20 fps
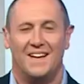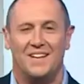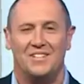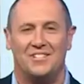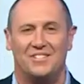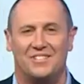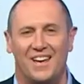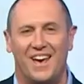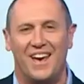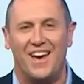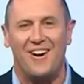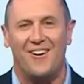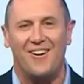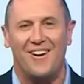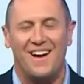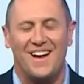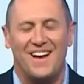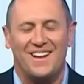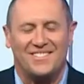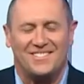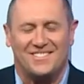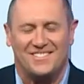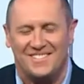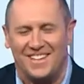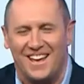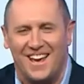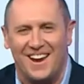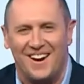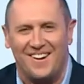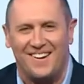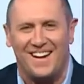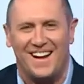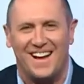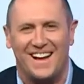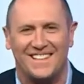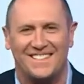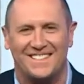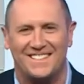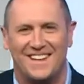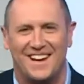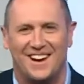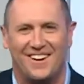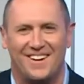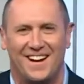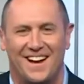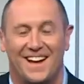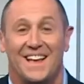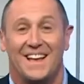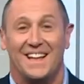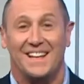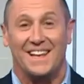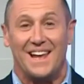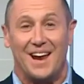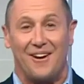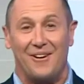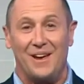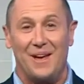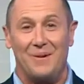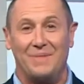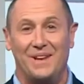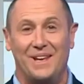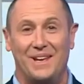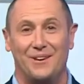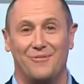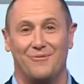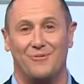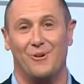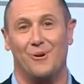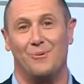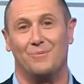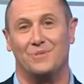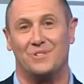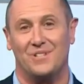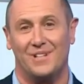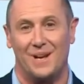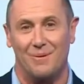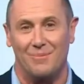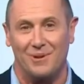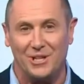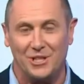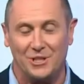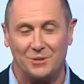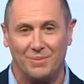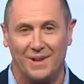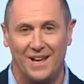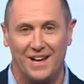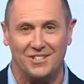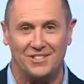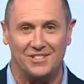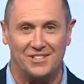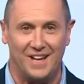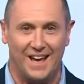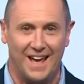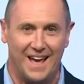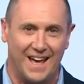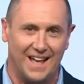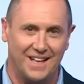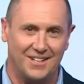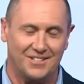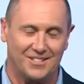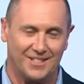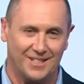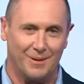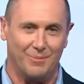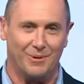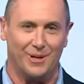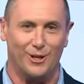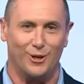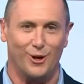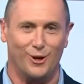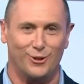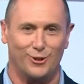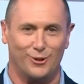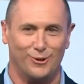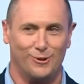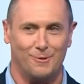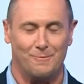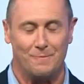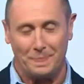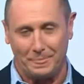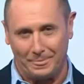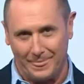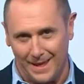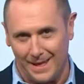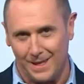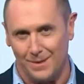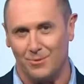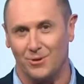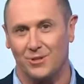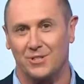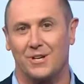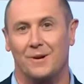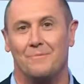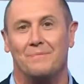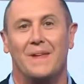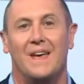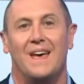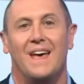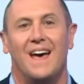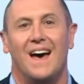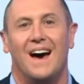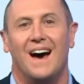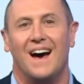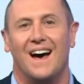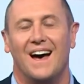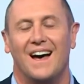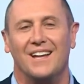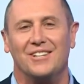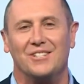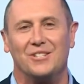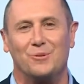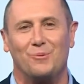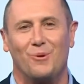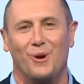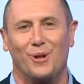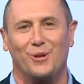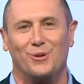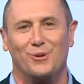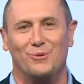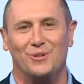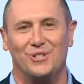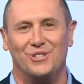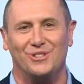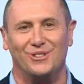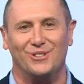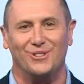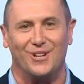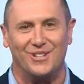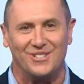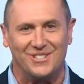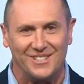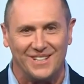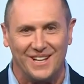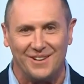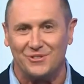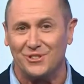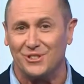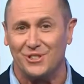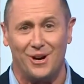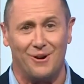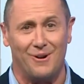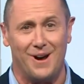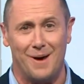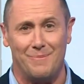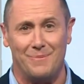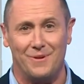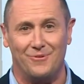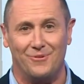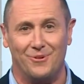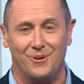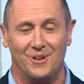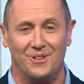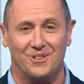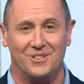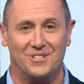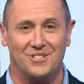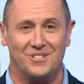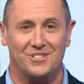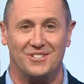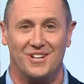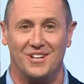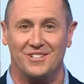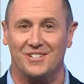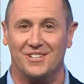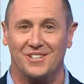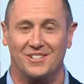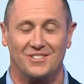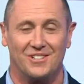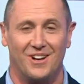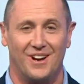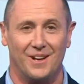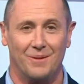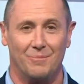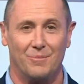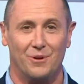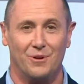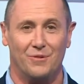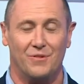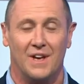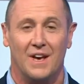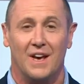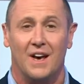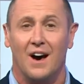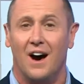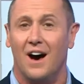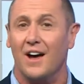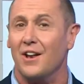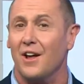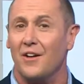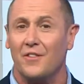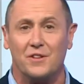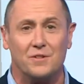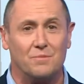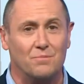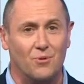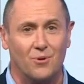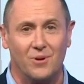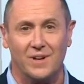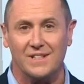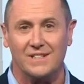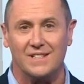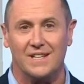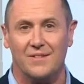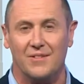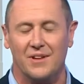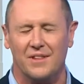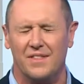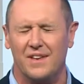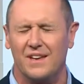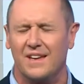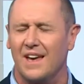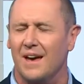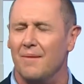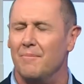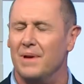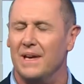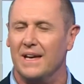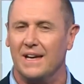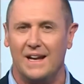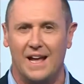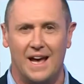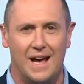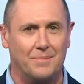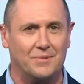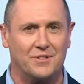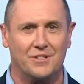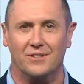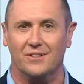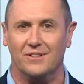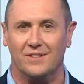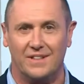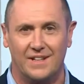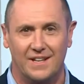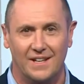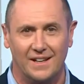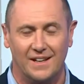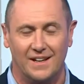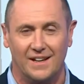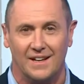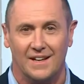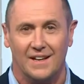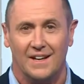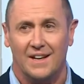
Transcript: Sarah, Sarah, Sarah. Larry Emdur here from Celebrity Splash and Celebrity Dog School and The Morning Show. Uh, just wanted to wish you lots of love. So happy for you. This is such an exciting move. I know this morning TV thing can be an absolute killer.